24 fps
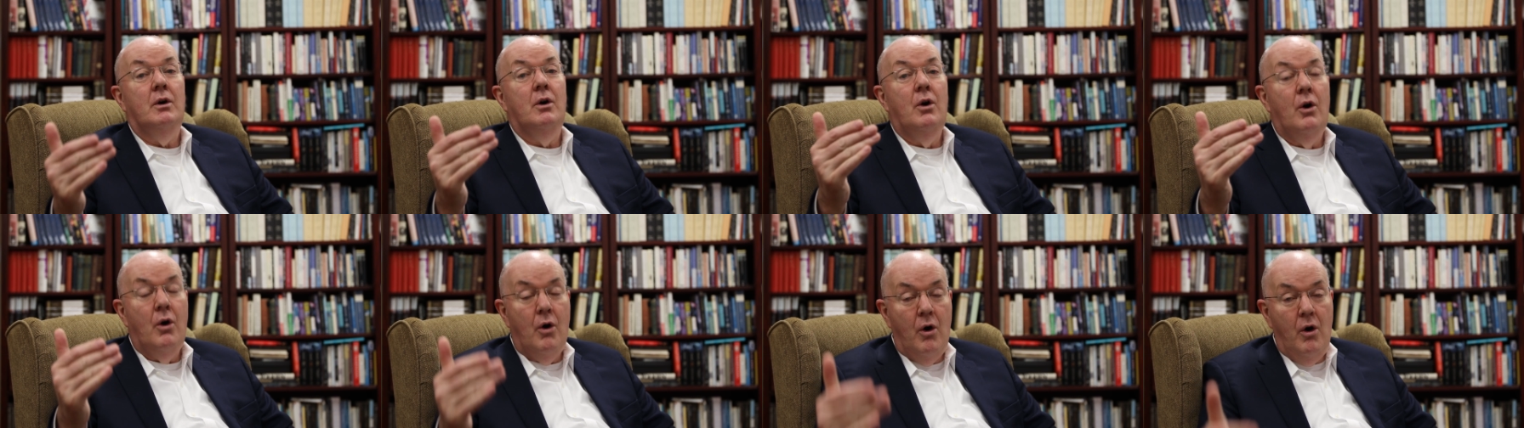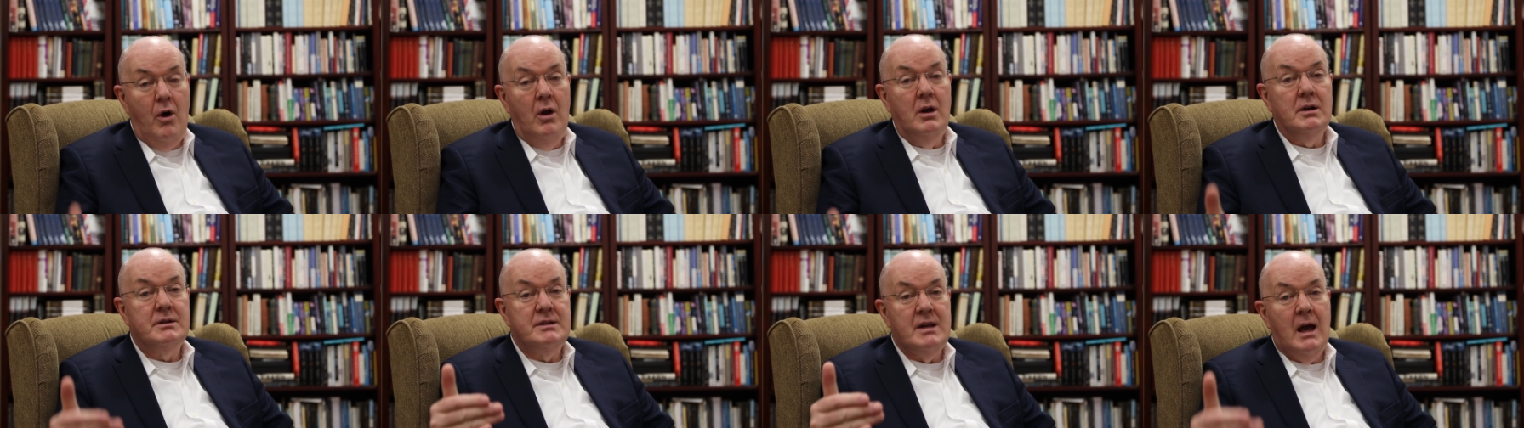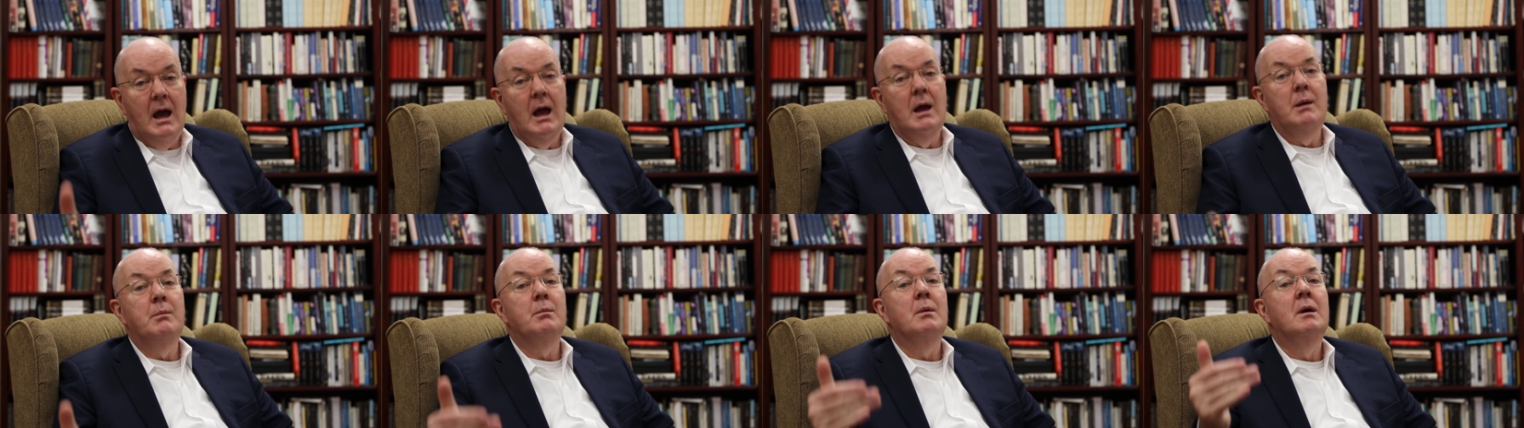
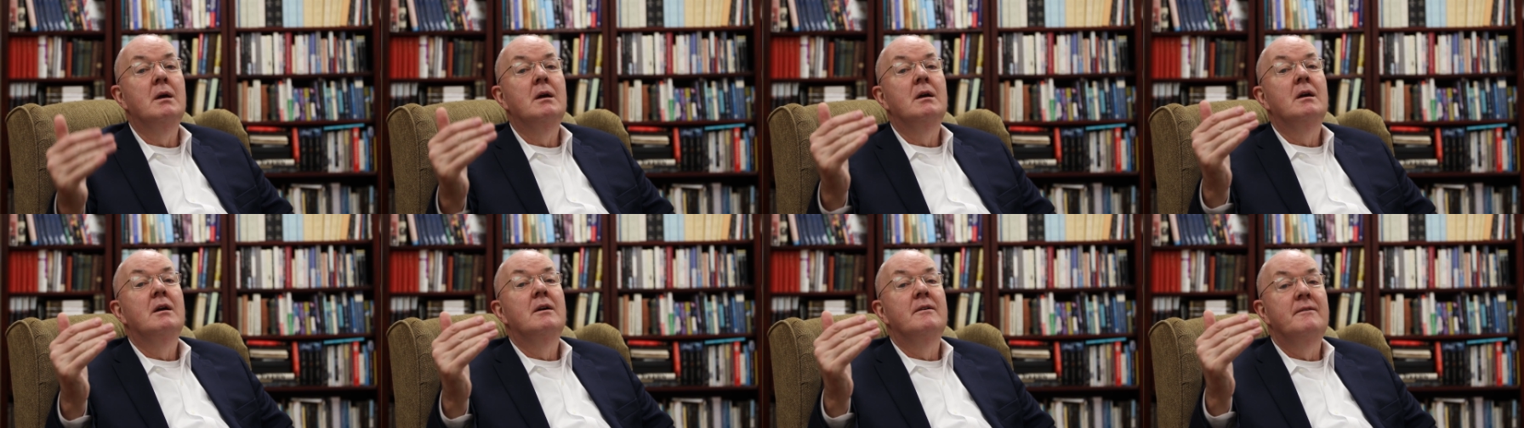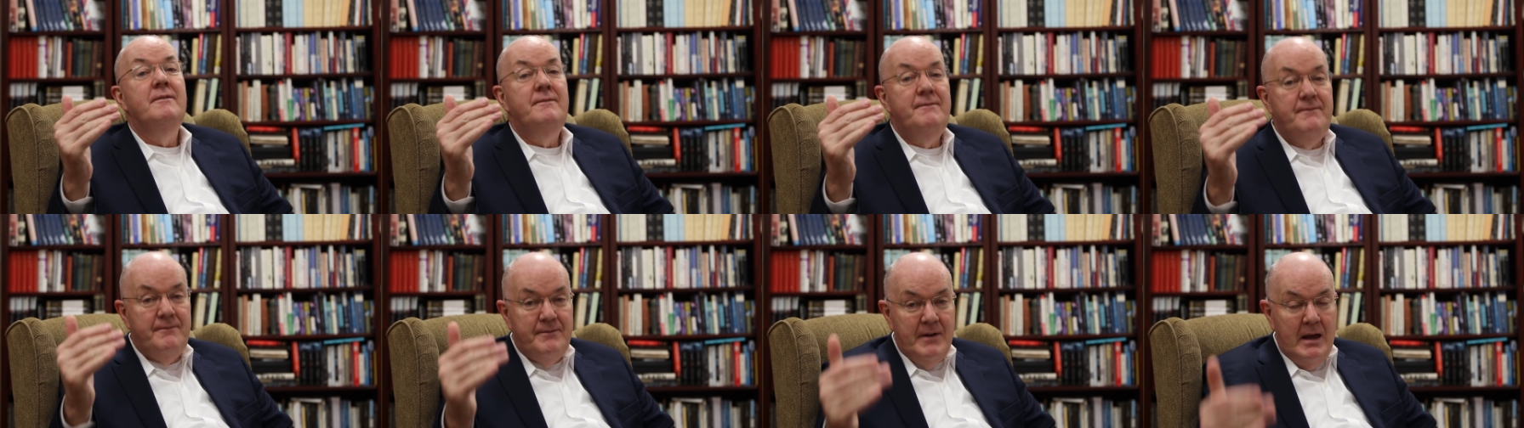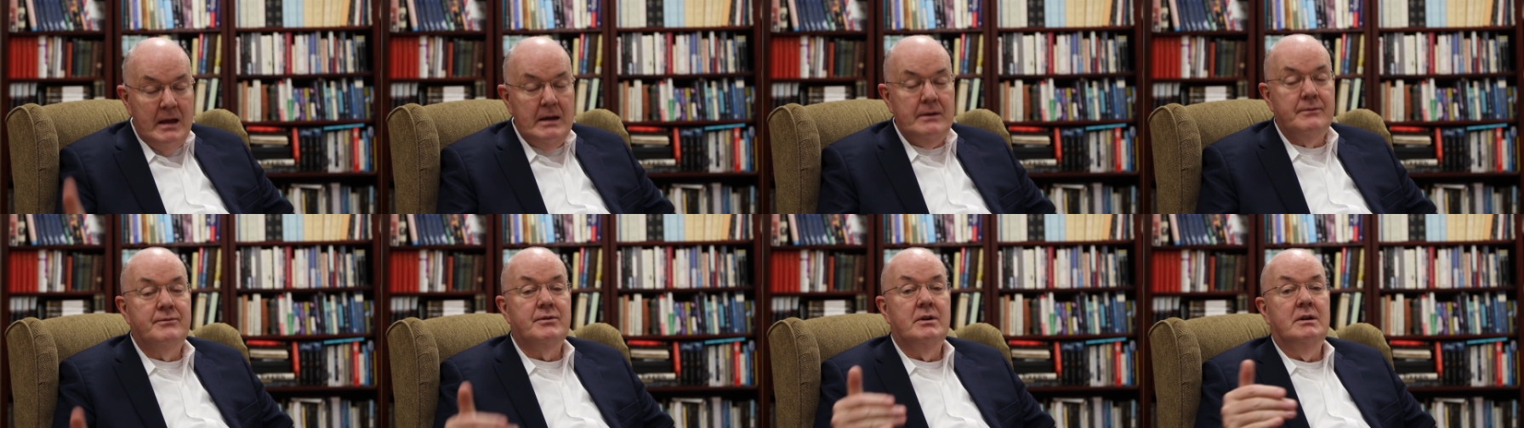all-time
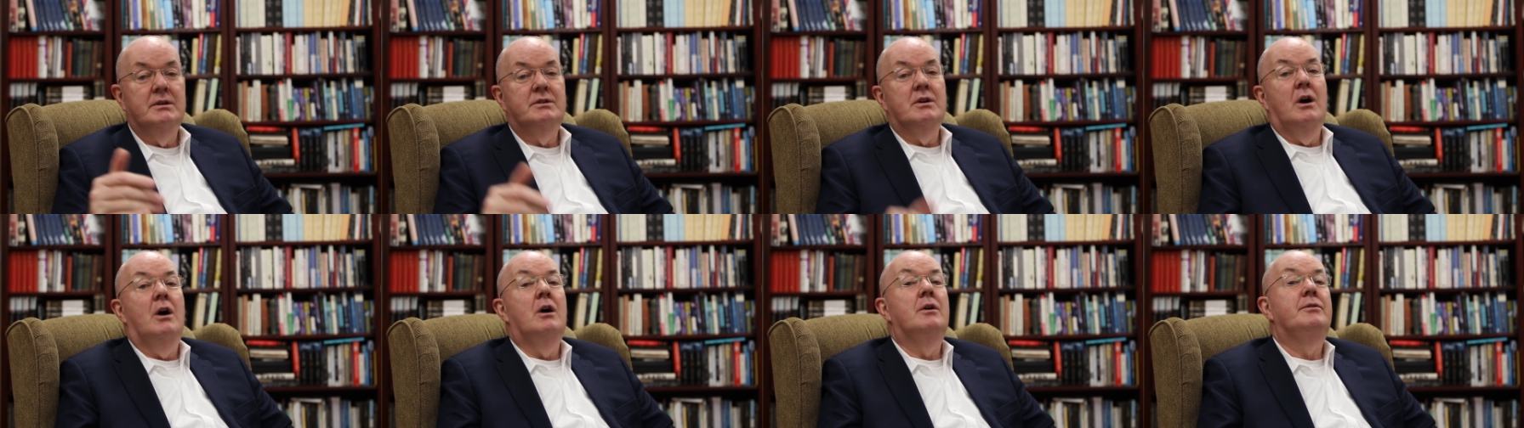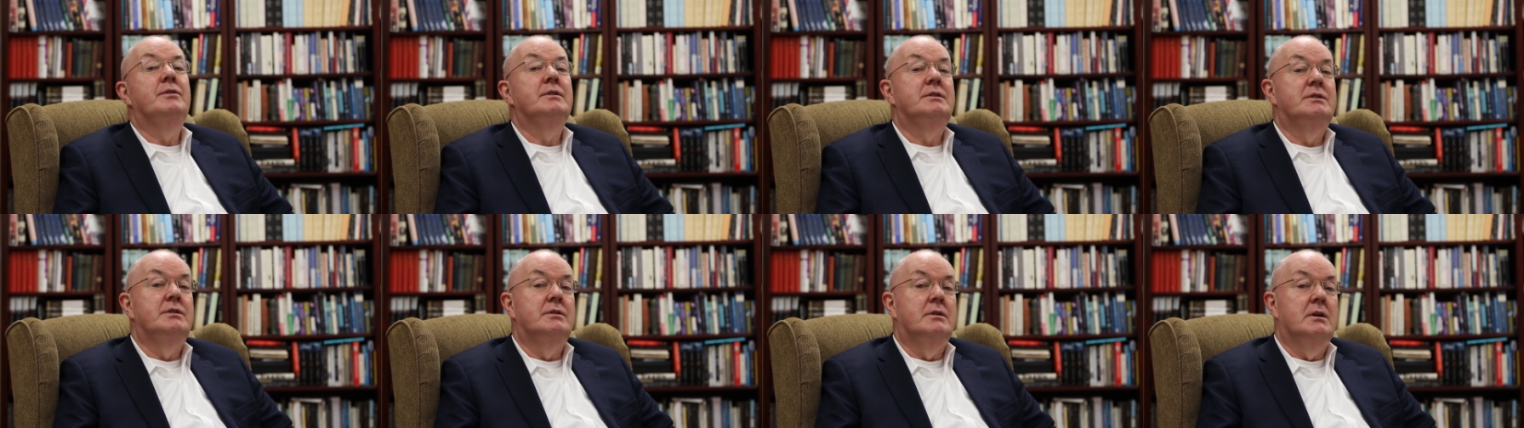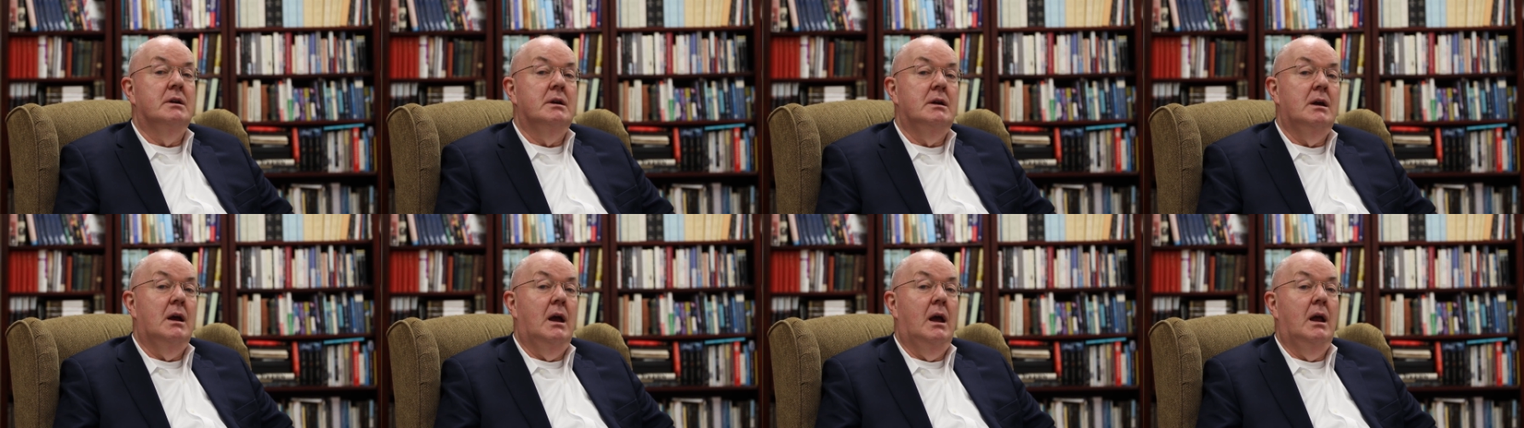favorite
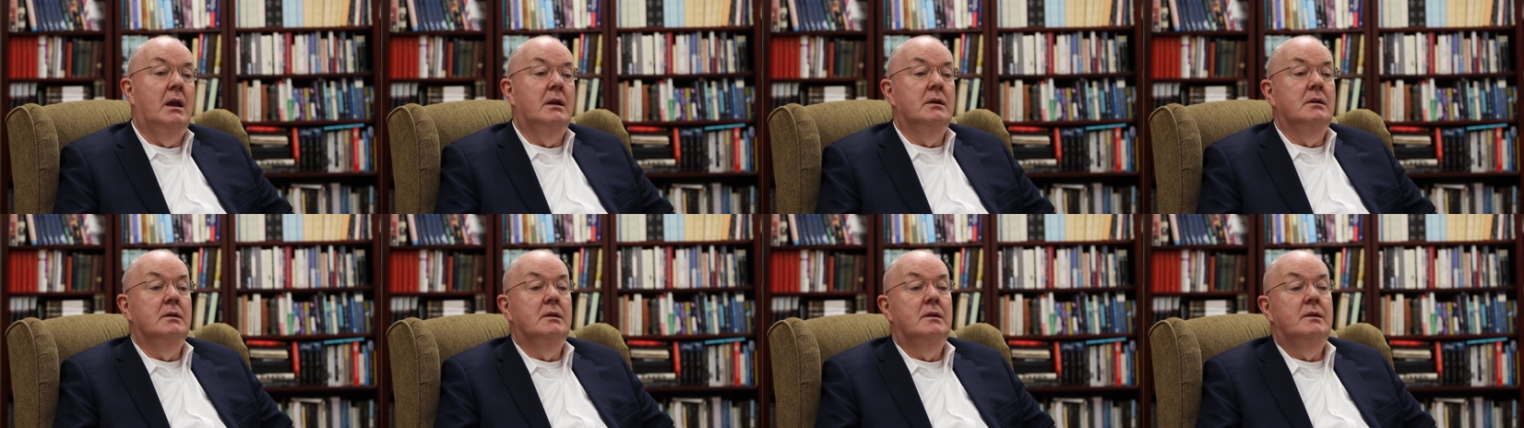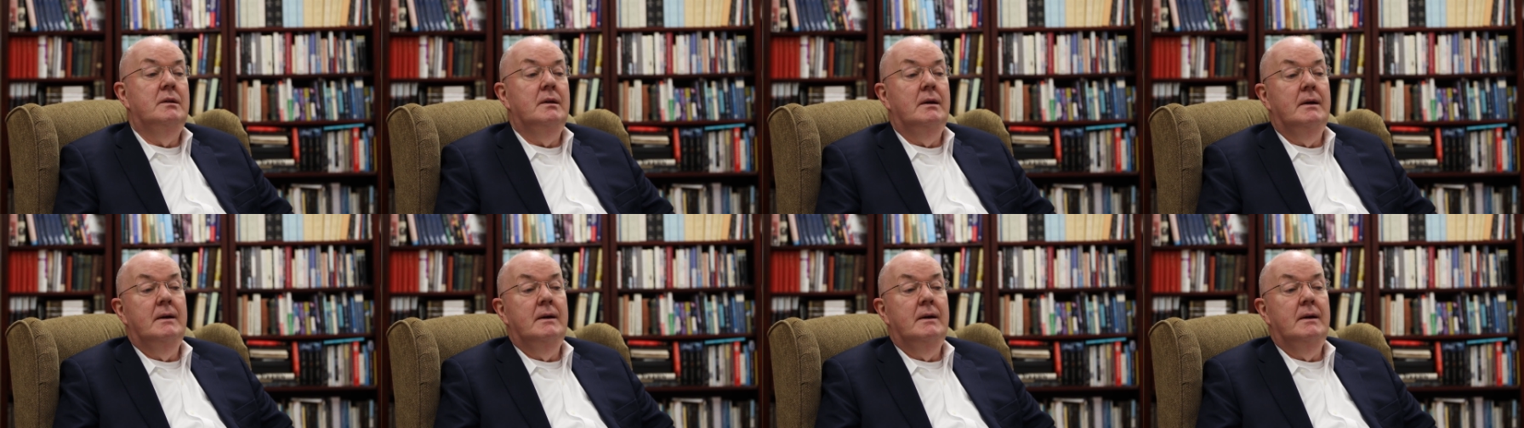offertory, and